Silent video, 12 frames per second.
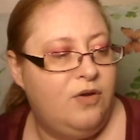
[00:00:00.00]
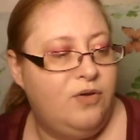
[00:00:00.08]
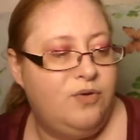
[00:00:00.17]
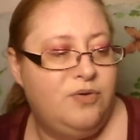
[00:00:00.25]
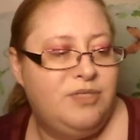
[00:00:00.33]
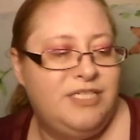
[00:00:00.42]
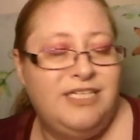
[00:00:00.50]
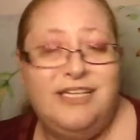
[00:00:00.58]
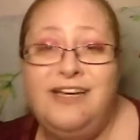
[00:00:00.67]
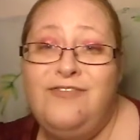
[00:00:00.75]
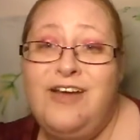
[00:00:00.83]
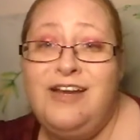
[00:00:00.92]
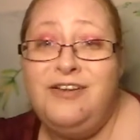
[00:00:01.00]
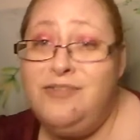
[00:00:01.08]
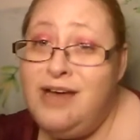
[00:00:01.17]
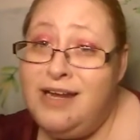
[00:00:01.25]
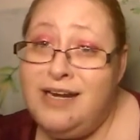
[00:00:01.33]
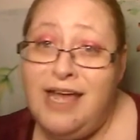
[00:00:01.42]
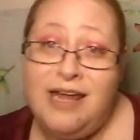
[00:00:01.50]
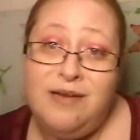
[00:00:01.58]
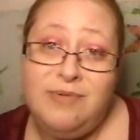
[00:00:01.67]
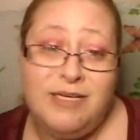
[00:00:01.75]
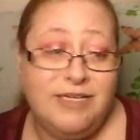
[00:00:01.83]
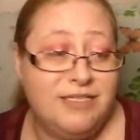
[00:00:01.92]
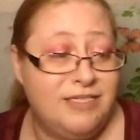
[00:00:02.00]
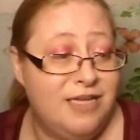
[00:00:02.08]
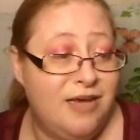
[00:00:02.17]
Ooh, see, if I knew had cannabis,